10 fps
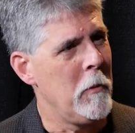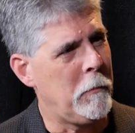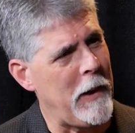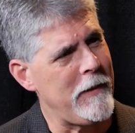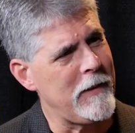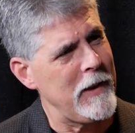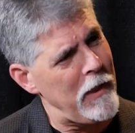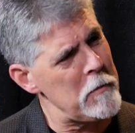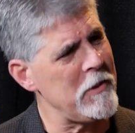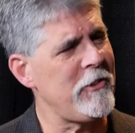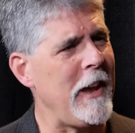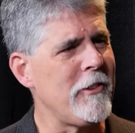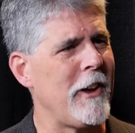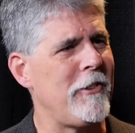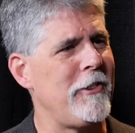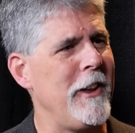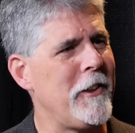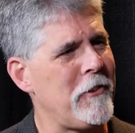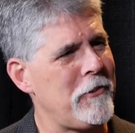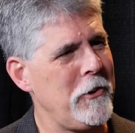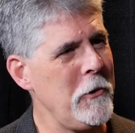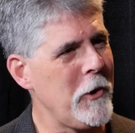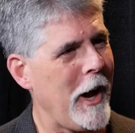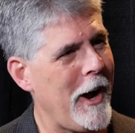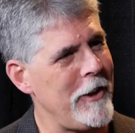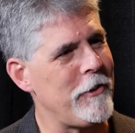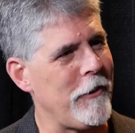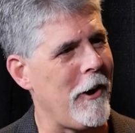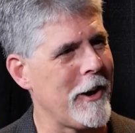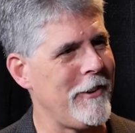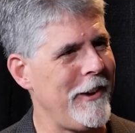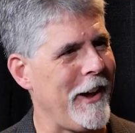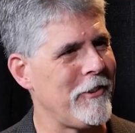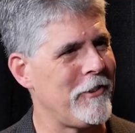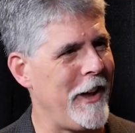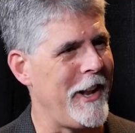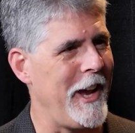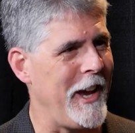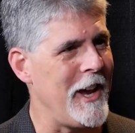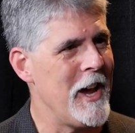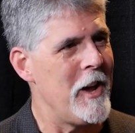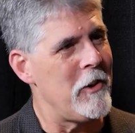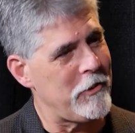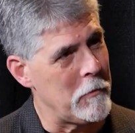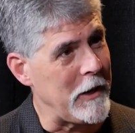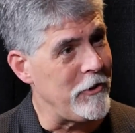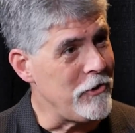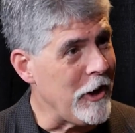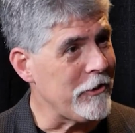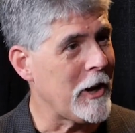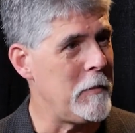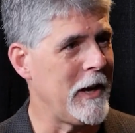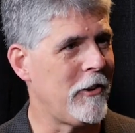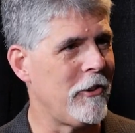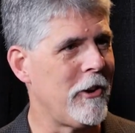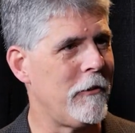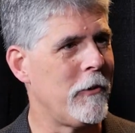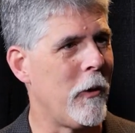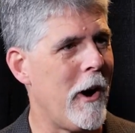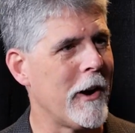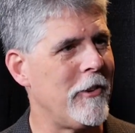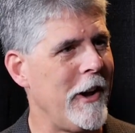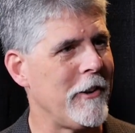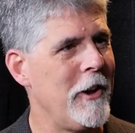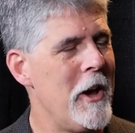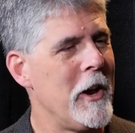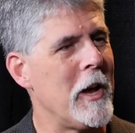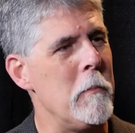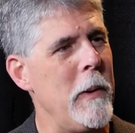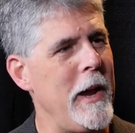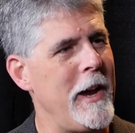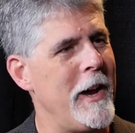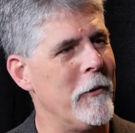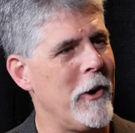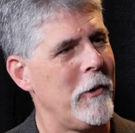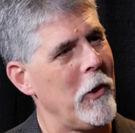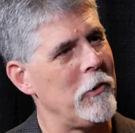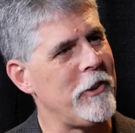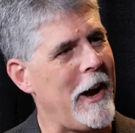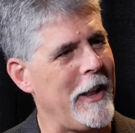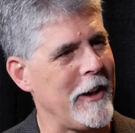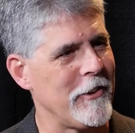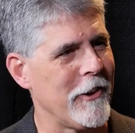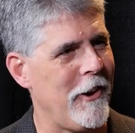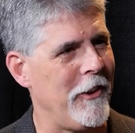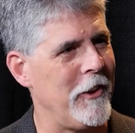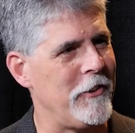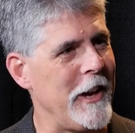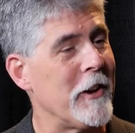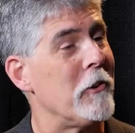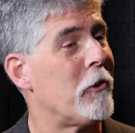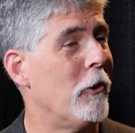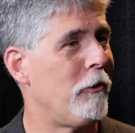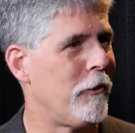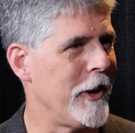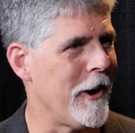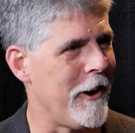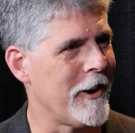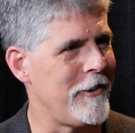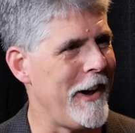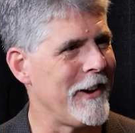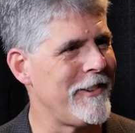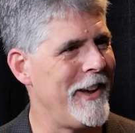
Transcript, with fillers: But the other mistakes I see, there's two kinds of architects that somebody just coming into software architect can be. And one of those I like to call is a control freak architect.